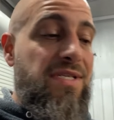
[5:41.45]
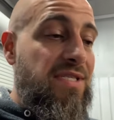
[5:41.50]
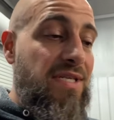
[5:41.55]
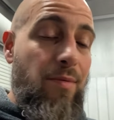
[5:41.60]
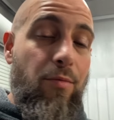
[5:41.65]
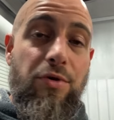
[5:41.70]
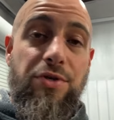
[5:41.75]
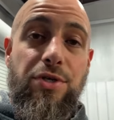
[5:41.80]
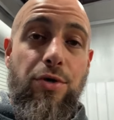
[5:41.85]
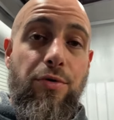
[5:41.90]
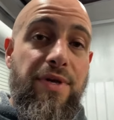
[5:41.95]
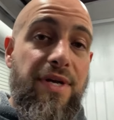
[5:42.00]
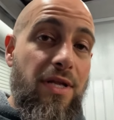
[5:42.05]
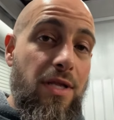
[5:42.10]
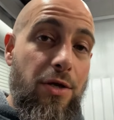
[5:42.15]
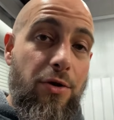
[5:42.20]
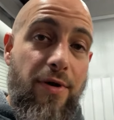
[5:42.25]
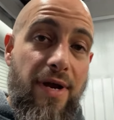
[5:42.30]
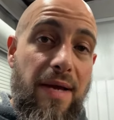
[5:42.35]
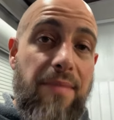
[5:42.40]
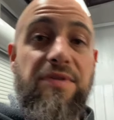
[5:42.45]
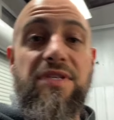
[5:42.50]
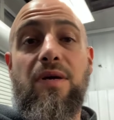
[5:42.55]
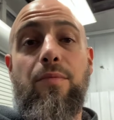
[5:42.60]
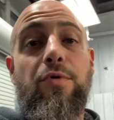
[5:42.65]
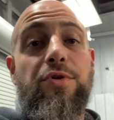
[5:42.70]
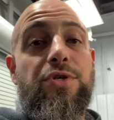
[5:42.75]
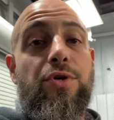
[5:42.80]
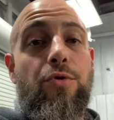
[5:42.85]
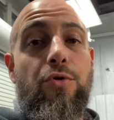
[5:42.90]
Some will show kilograms, some
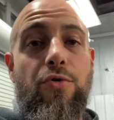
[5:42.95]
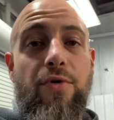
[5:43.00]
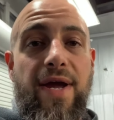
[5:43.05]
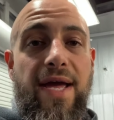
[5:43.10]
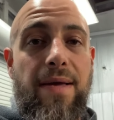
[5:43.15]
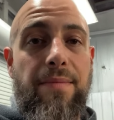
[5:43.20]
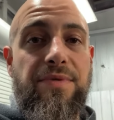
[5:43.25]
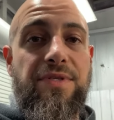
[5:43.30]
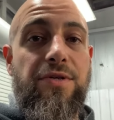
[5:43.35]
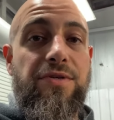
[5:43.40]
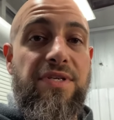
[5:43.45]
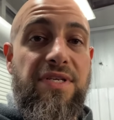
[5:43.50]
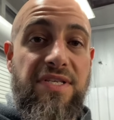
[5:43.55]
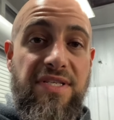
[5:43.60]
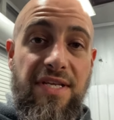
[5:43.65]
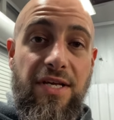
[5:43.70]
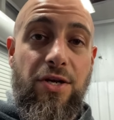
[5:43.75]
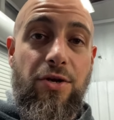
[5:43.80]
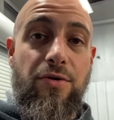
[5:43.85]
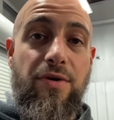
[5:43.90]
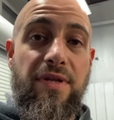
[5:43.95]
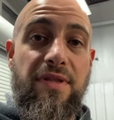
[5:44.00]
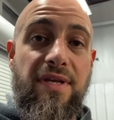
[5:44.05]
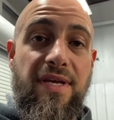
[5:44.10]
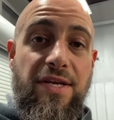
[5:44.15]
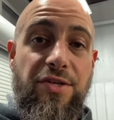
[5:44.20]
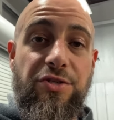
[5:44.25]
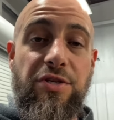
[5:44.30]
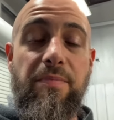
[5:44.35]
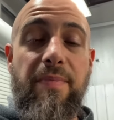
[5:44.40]
will show grams. There's a sticker in the
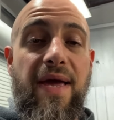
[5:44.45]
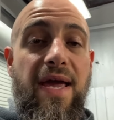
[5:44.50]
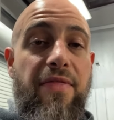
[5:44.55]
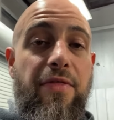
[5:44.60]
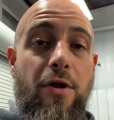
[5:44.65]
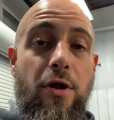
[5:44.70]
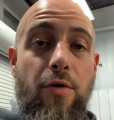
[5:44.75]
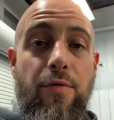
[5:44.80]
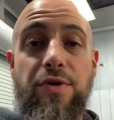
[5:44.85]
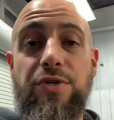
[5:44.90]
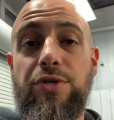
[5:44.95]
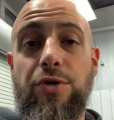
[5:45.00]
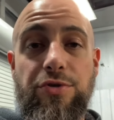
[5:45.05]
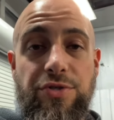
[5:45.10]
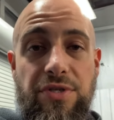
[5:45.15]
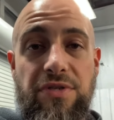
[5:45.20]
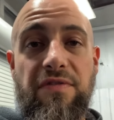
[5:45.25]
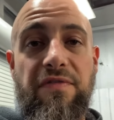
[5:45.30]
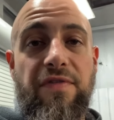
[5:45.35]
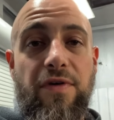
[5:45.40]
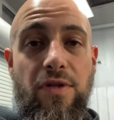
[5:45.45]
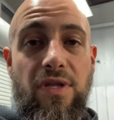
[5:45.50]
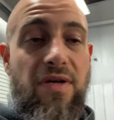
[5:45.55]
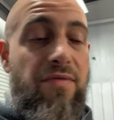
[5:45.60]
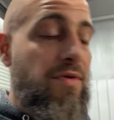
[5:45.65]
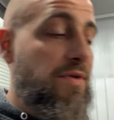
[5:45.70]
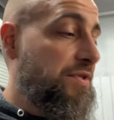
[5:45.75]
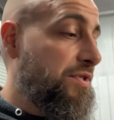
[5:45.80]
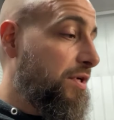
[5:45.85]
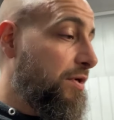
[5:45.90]
engine bay that always shows you the fill
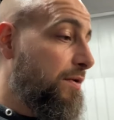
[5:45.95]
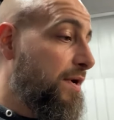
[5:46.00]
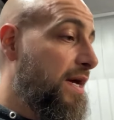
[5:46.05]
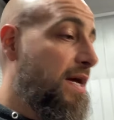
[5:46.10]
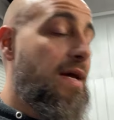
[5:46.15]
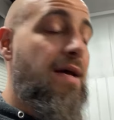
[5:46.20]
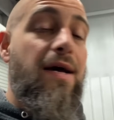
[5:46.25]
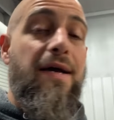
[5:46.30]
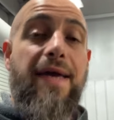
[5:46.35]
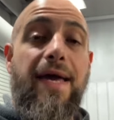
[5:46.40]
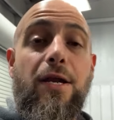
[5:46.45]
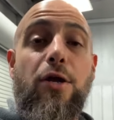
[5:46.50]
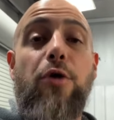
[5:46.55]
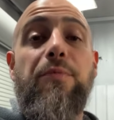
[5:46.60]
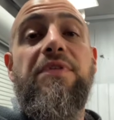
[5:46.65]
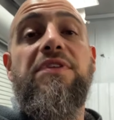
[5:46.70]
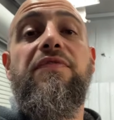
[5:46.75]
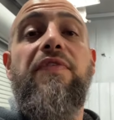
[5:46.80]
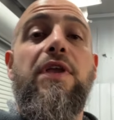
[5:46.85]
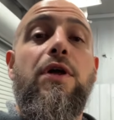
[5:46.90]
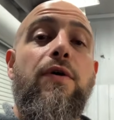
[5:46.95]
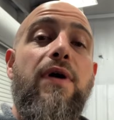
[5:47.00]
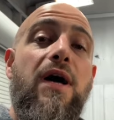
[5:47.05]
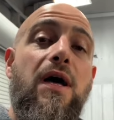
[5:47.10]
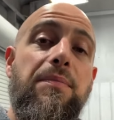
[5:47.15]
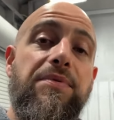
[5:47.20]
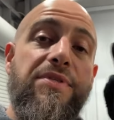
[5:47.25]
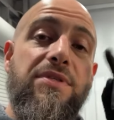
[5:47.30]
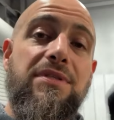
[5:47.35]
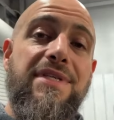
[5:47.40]
level. So again, hope this video
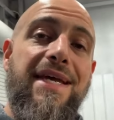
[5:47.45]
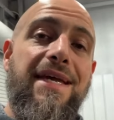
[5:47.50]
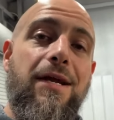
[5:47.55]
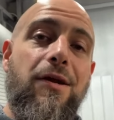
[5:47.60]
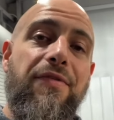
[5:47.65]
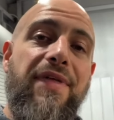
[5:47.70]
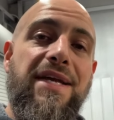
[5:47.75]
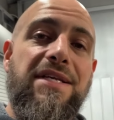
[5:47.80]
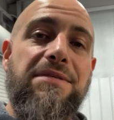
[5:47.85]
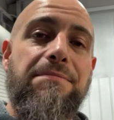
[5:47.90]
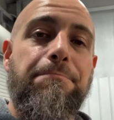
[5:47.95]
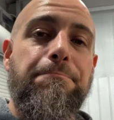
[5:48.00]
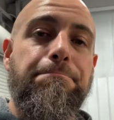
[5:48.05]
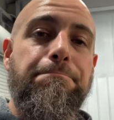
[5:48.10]
helps. Take care. Thanks.